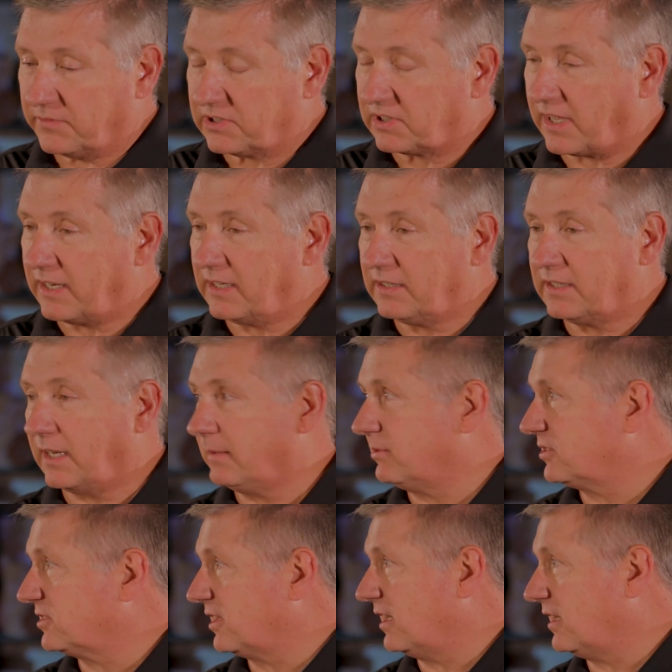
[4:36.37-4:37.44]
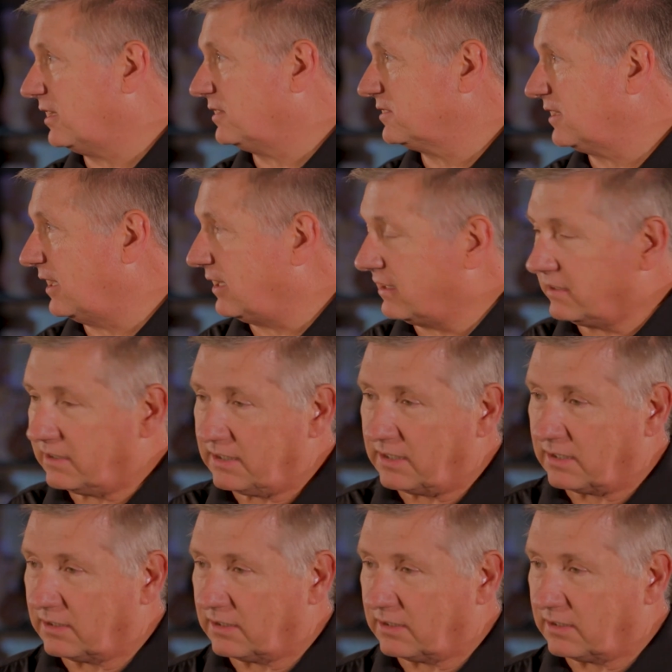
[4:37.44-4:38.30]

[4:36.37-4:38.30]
sliding table saws and